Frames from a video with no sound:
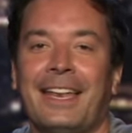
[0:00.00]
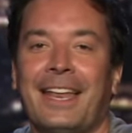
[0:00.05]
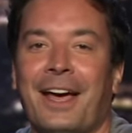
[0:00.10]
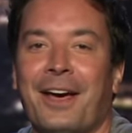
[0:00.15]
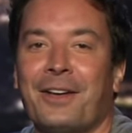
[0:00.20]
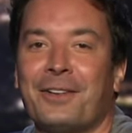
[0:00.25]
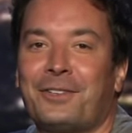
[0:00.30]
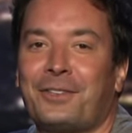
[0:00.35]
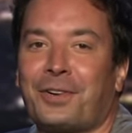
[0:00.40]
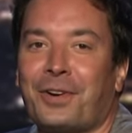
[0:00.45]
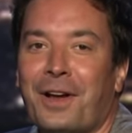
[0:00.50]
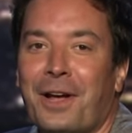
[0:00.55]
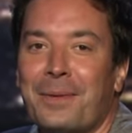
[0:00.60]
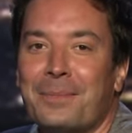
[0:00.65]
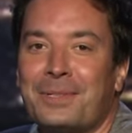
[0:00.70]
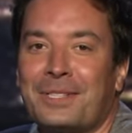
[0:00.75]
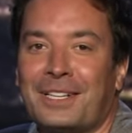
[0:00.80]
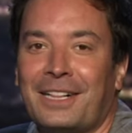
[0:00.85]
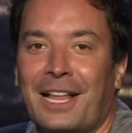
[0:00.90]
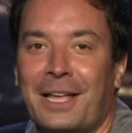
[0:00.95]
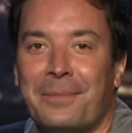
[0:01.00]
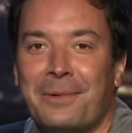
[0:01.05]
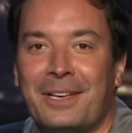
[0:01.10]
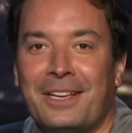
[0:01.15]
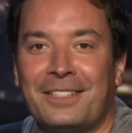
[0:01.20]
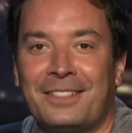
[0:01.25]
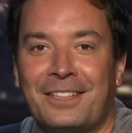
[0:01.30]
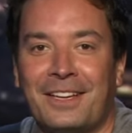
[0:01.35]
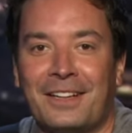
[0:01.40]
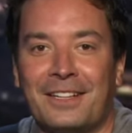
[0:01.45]
now Trump's claiming
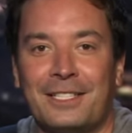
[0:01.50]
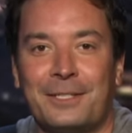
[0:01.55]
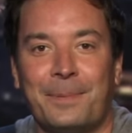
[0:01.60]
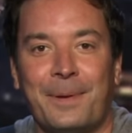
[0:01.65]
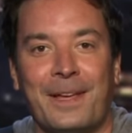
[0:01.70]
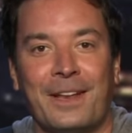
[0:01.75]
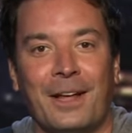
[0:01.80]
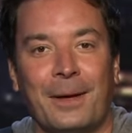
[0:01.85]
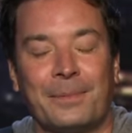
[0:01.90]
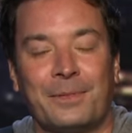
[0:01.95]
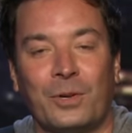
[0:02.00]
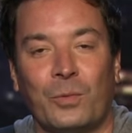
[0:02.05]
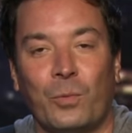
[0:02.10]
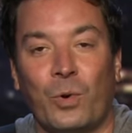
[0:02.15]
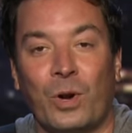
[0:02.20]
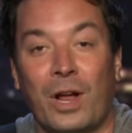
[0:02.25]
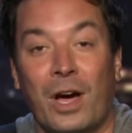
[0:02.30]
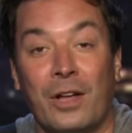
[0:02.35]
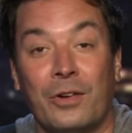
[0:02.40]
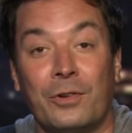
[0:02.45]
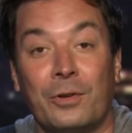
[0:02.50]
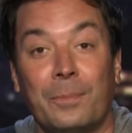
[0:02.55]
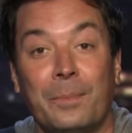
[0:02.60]
he's going to spend up to $100